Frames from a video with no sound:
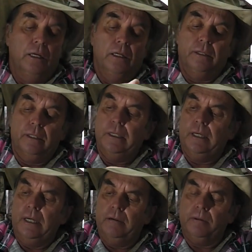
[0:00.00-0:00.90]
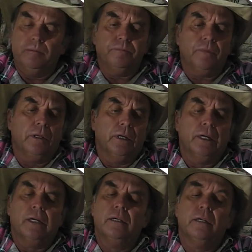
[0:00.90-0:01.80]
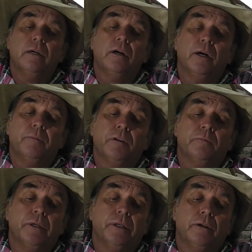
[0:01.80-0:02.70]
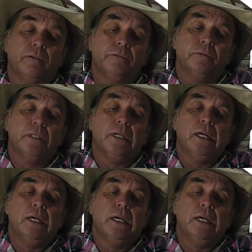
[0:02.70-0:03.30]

So there you have it. I hope that's been helpful.